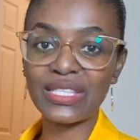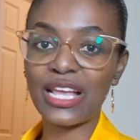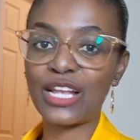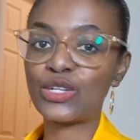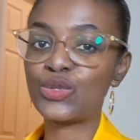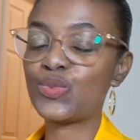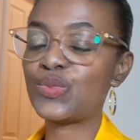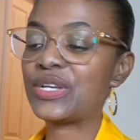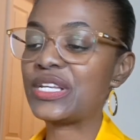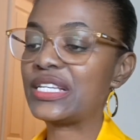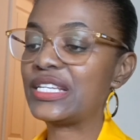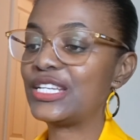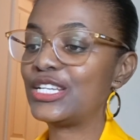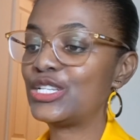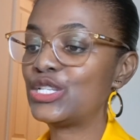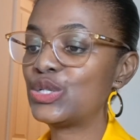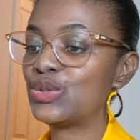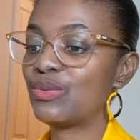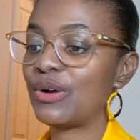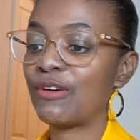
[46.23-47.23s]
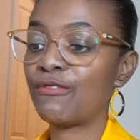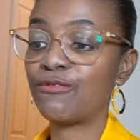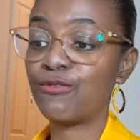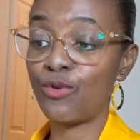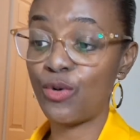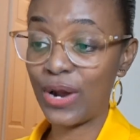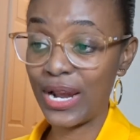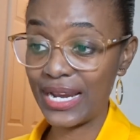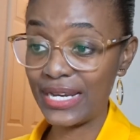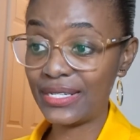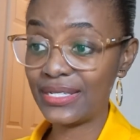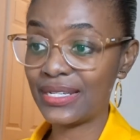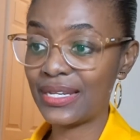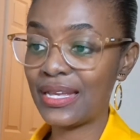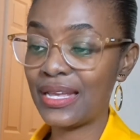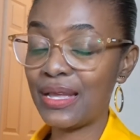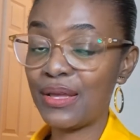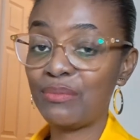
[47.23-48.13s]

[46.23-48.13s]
that we need to avoid,